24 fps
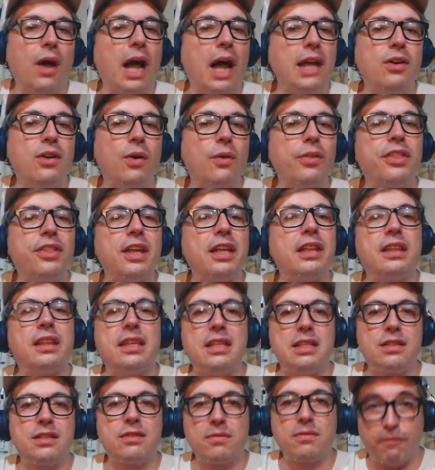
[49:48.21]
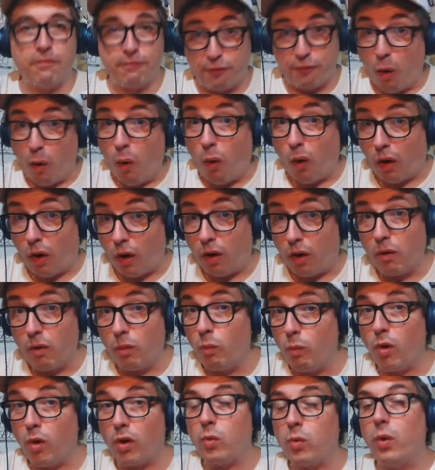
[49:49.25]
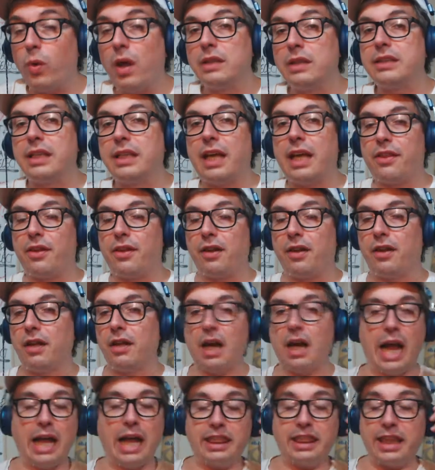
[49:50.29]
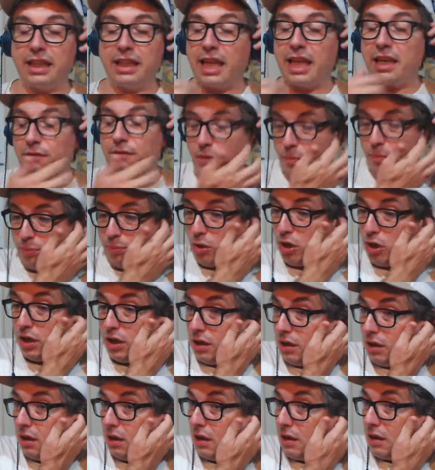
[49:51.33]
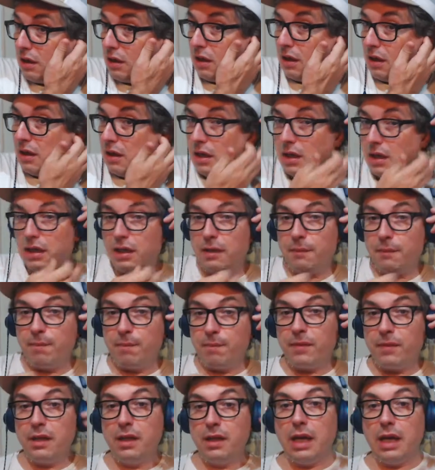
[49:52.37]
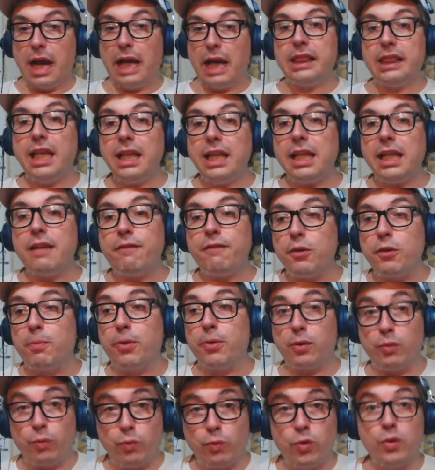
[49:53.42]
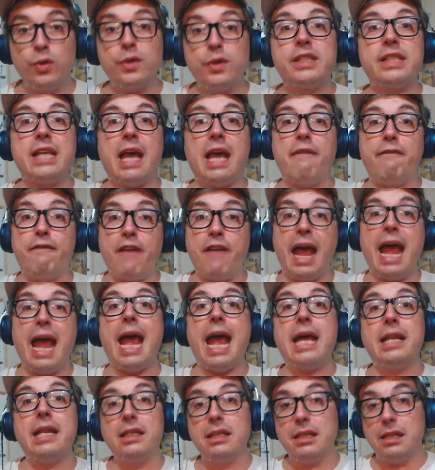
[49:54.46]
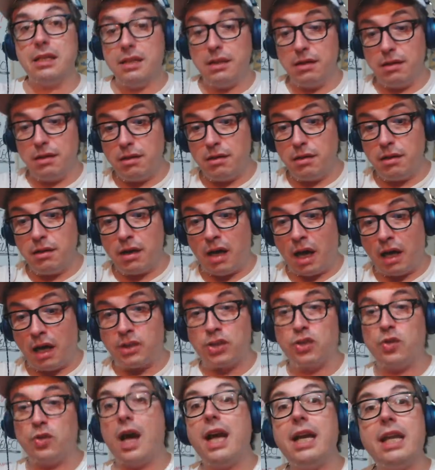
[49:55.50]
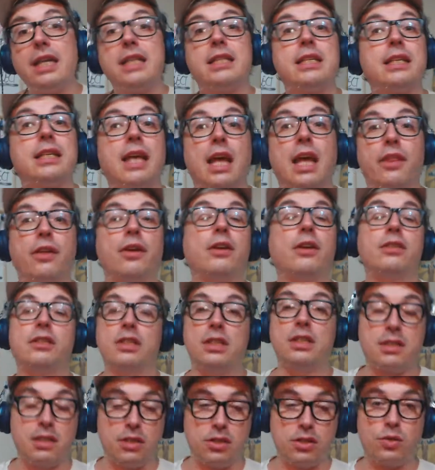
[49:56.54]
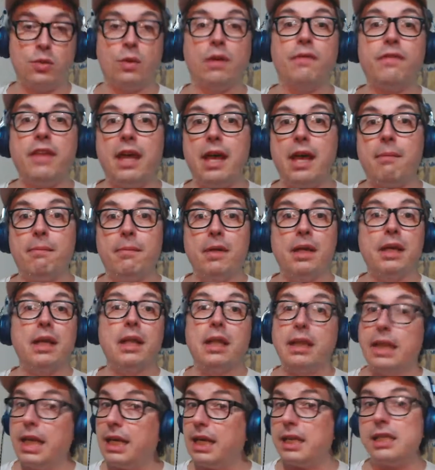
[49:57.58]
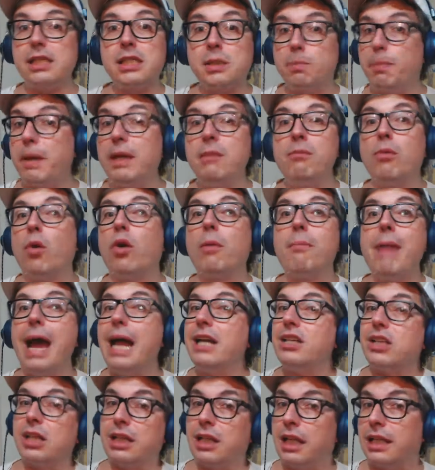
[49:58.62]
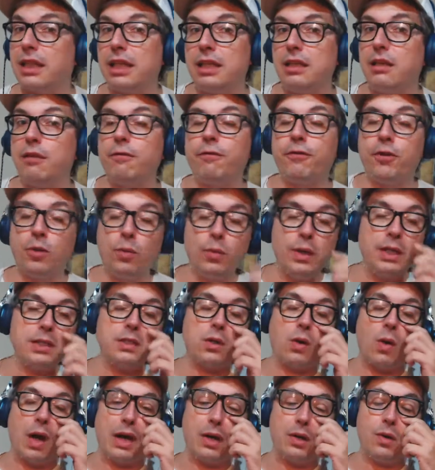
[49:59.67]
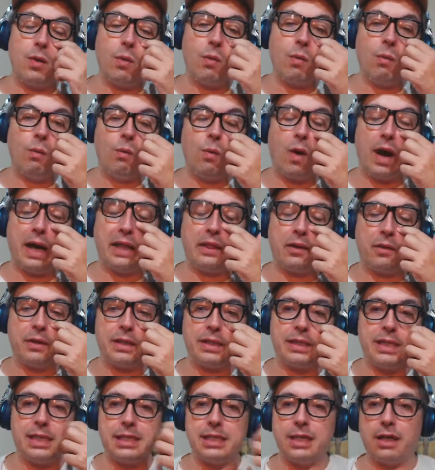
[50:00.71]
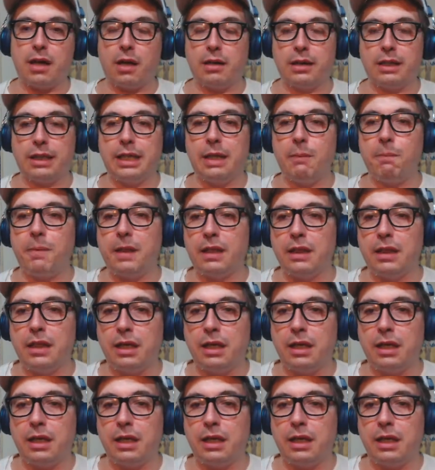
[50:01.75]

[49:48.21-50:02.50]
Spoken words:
I don't think these four work well together. I think that if you put Rusev and Andrade together, just the two of them, they can spin more magic like they did a few weeks ago. I don't know why they're insisting on keeping